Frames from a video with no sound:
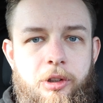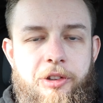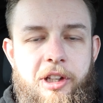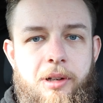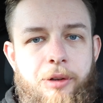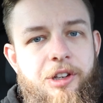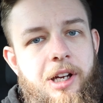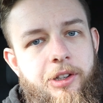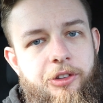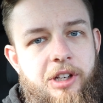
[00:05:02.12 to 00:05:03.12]
going to take you
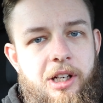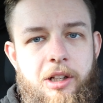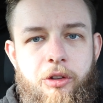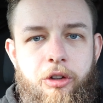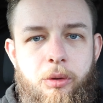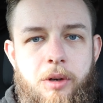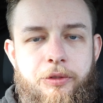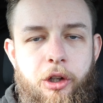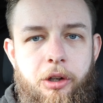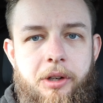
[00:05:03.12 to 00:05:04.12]
outside in a sec and I'll show you what
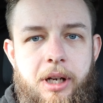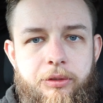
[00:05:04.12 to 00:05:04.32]
I've done.